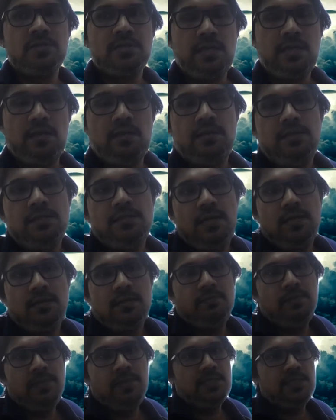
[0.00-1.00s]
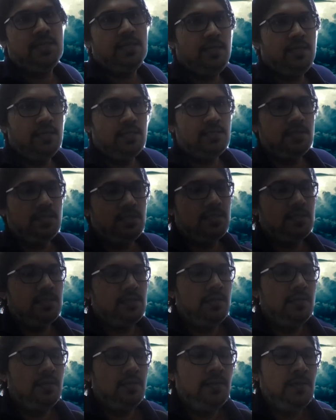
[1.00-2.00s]
standards like PCI DSS.
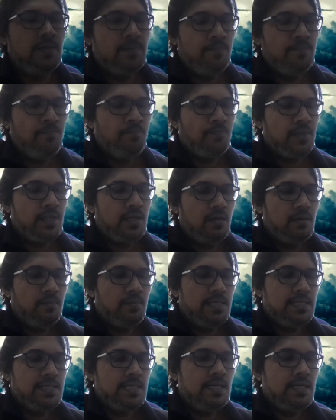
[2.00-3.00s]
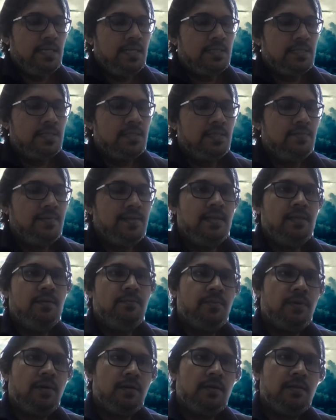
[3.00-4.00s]
Uh, PCI DSS is very
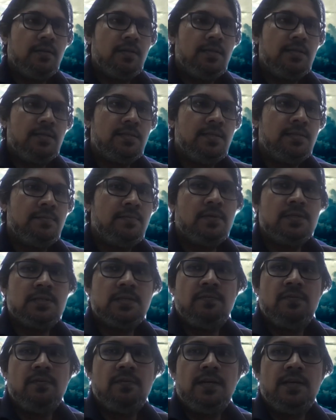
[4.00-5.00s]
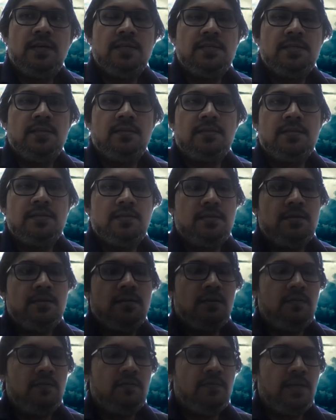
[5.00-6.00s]
important these days because everyone is interested
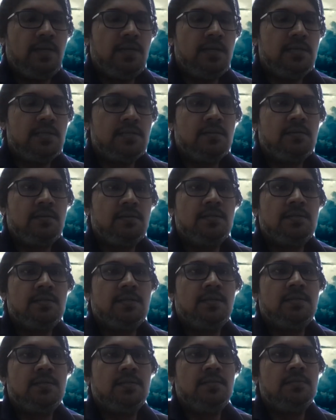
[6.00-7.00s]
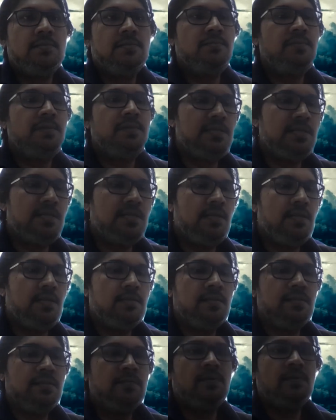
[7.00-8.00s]
on financial transactions. So PCI
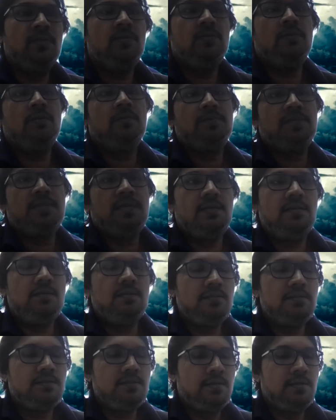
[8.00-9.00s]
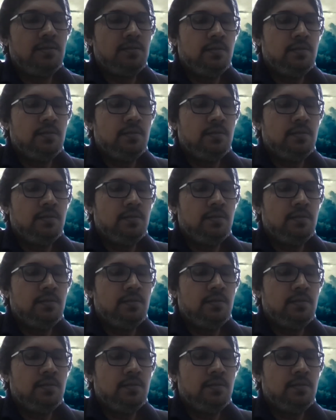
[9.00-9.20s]
DSS is one of the top standards